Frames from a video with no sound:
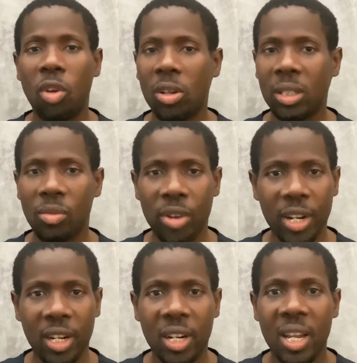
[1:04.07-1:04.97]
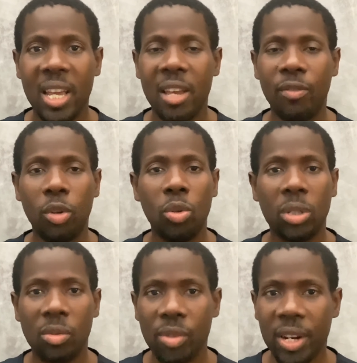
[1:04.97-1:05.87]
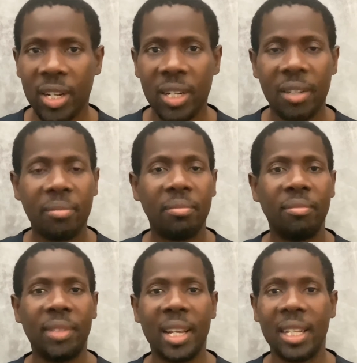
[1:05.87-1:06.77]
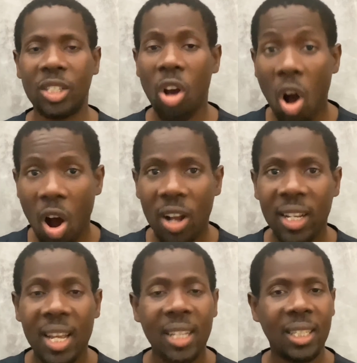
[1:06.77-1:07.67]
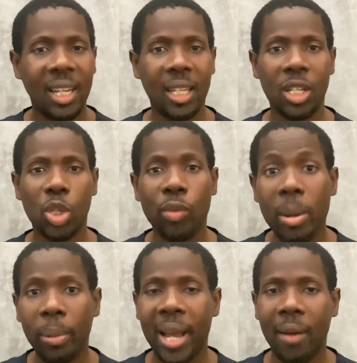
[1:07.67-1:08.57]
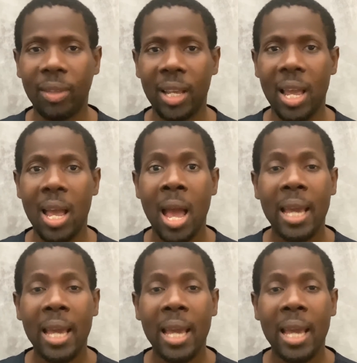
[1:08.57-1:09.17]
lost the reader. If you lose the reader, then it's hard to get your screenplay out there.